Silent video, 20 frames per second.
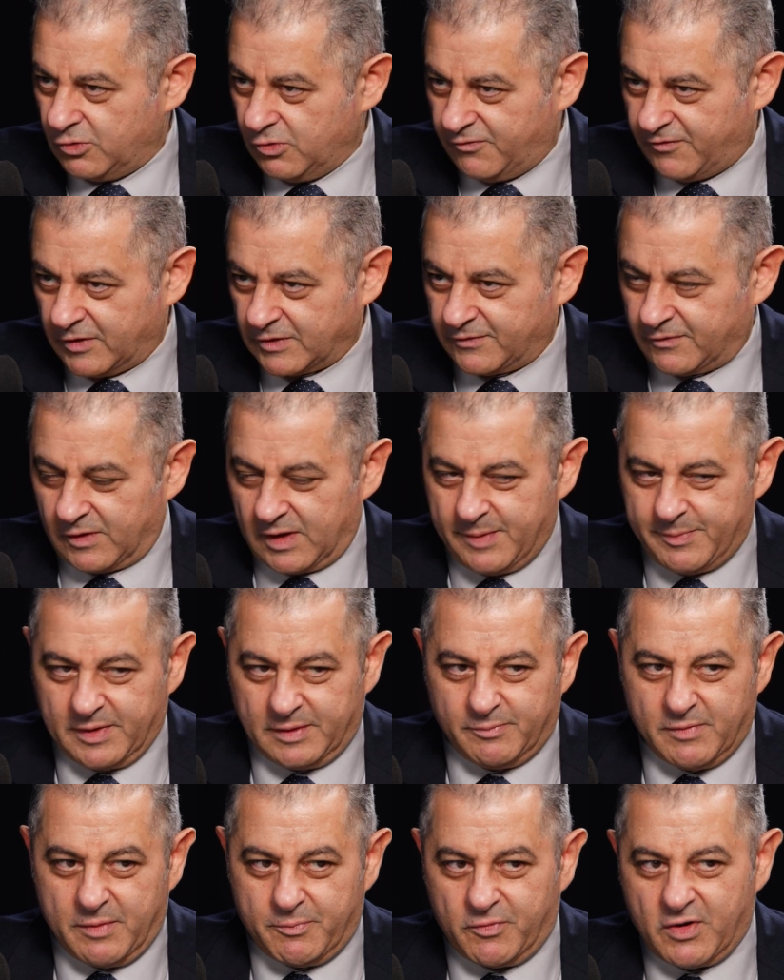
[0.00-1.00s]
two
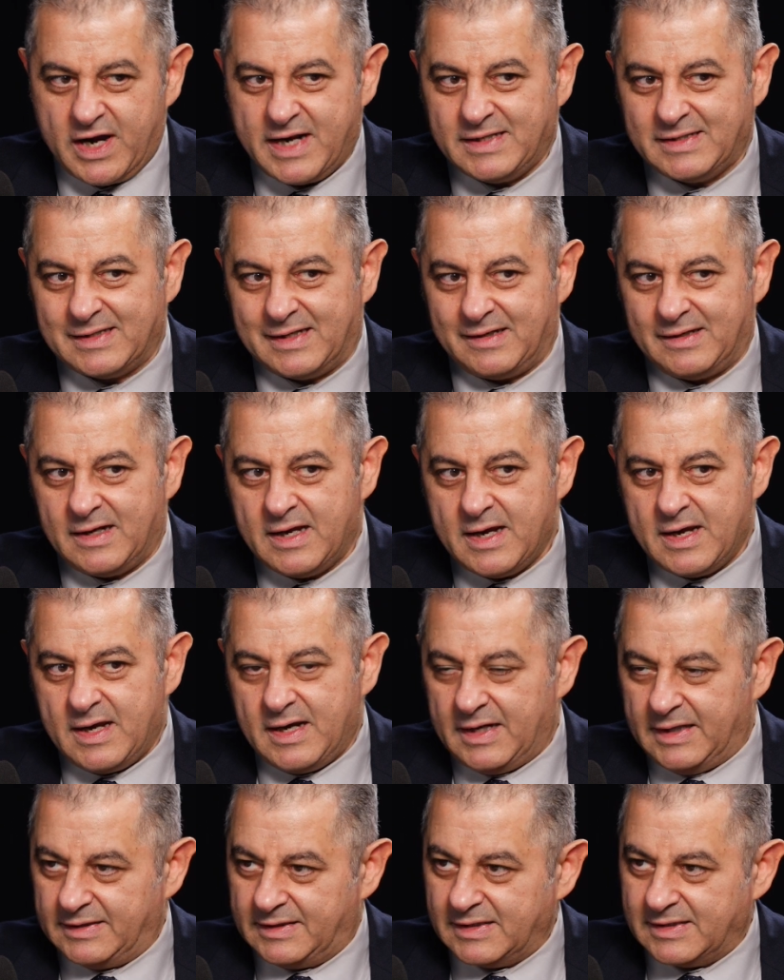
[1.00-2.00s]
phospholipid membranes, and
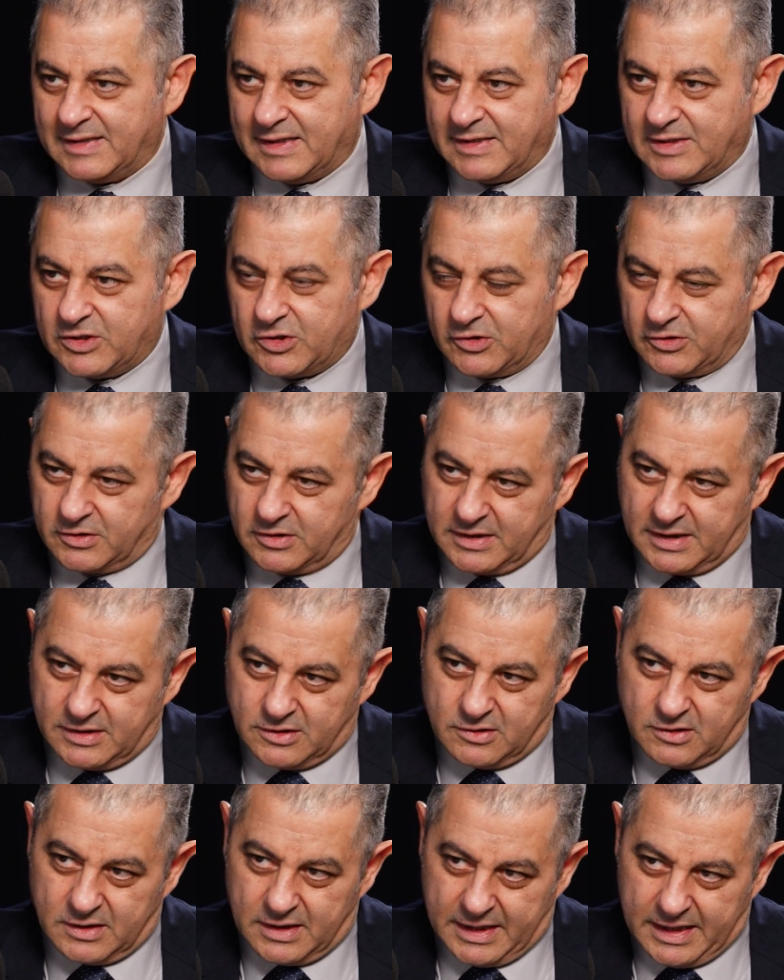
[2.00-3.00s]
it is inserted
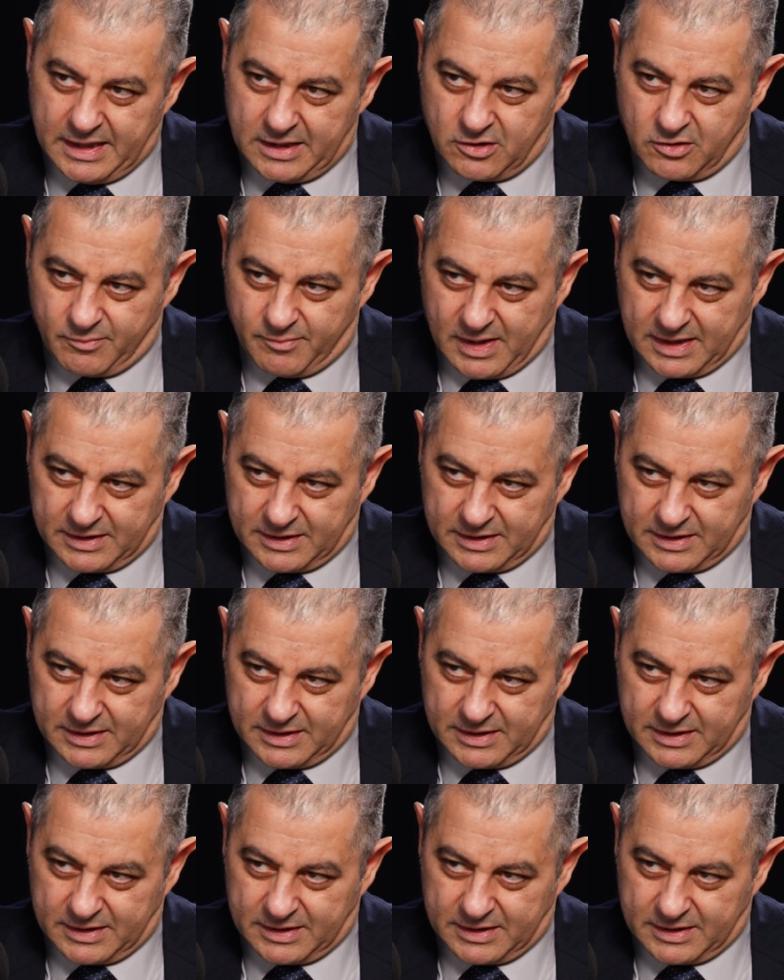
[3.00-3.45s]
in the inner